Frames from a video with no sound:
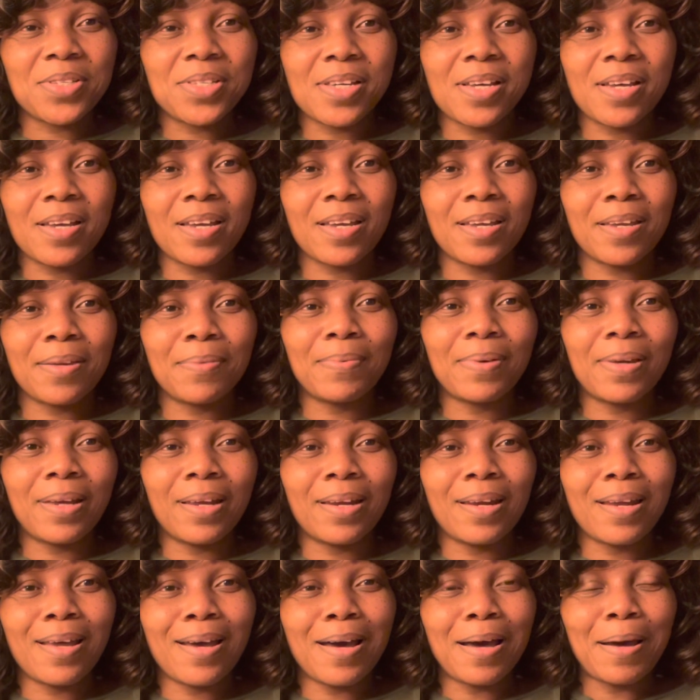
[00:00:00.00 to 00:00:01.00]
time
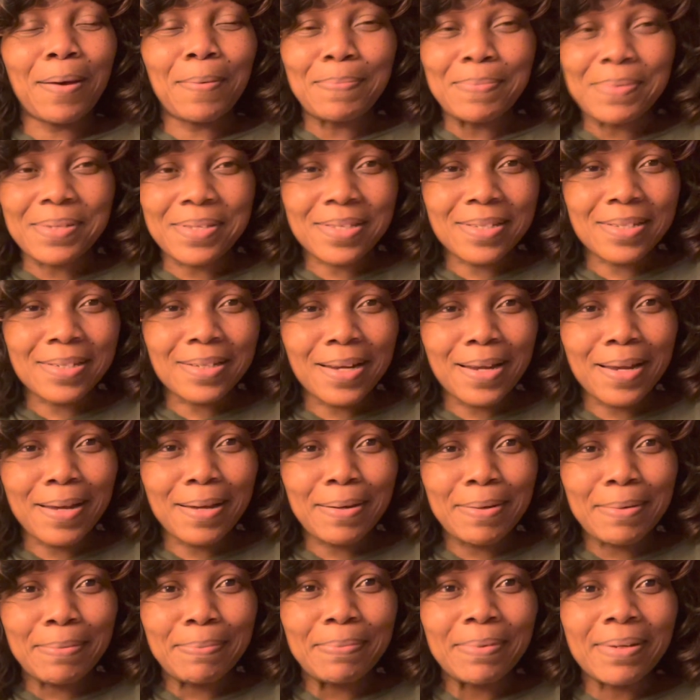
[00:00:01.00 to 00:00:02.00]
in
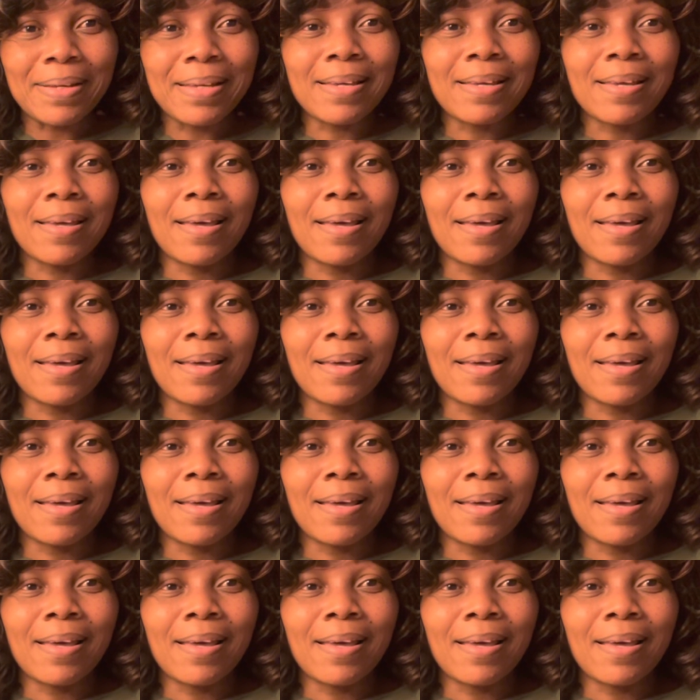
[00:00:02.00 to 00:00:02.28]
Amsterdam,